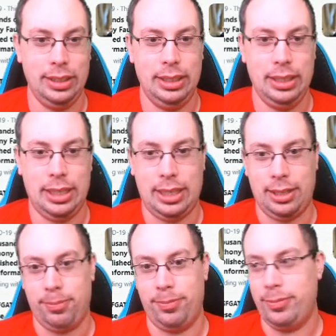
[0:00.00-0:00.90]

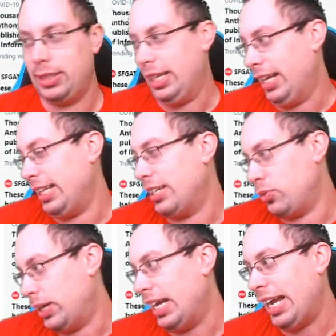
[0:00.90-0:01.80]
Um, and that's
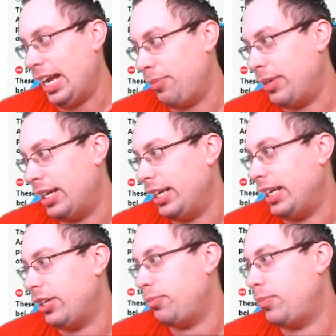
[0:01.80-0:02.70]
why I had
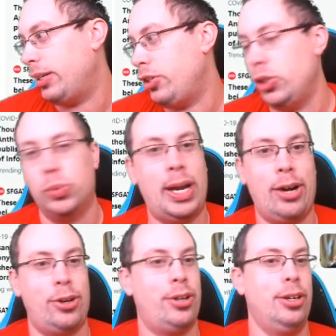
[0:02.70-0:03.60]
my new
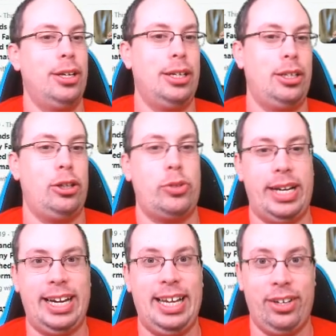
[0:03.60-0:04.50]
router to try
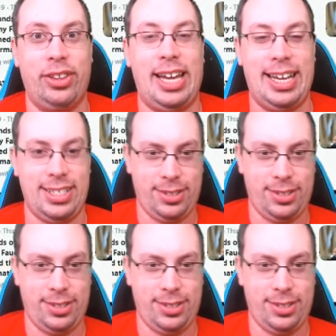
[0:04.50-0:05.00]
to handle that.